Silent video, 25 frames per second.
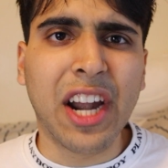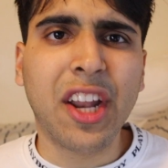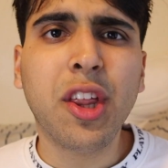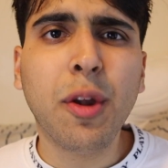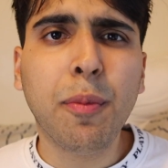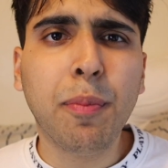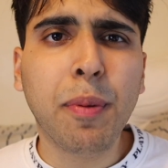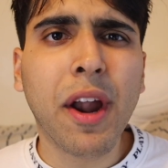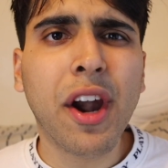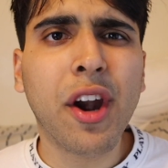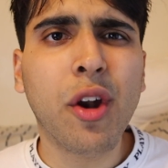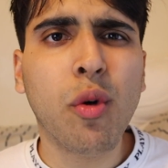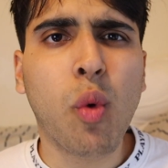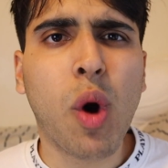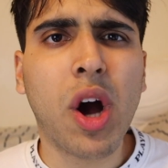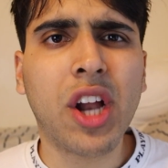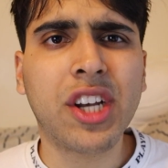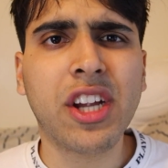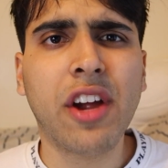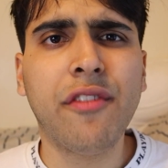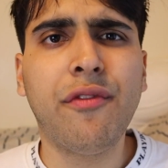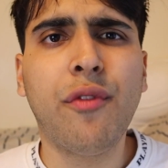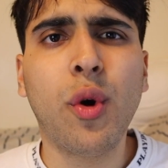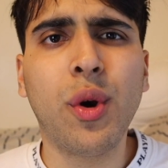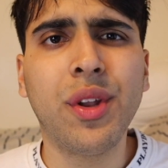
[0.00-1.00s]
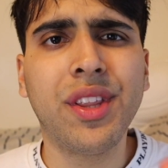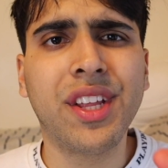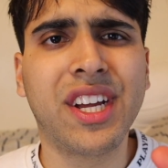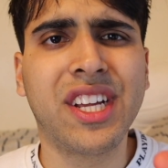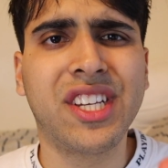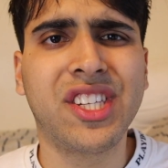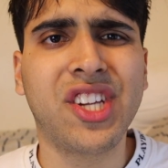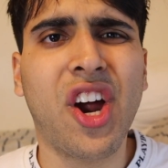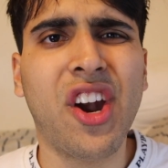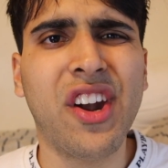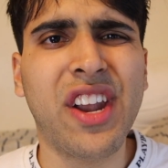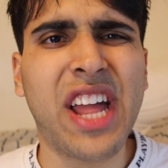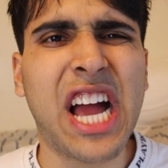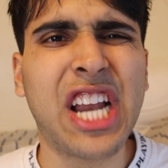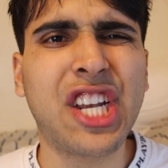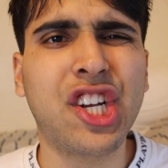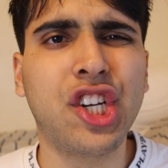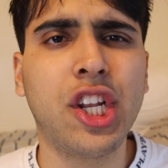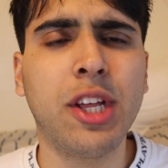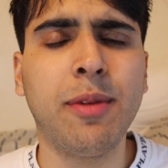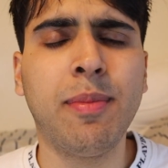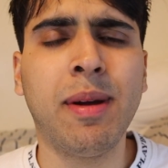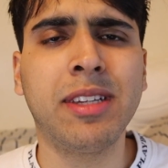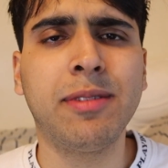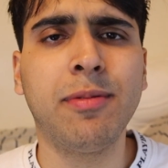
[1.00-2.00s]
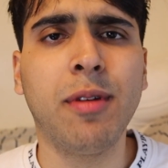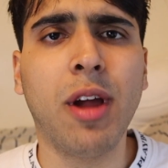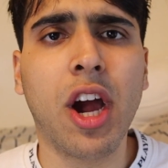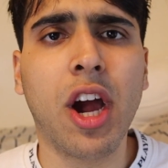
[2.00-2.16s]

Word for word: Another player to watch out for in the Qatar national team has to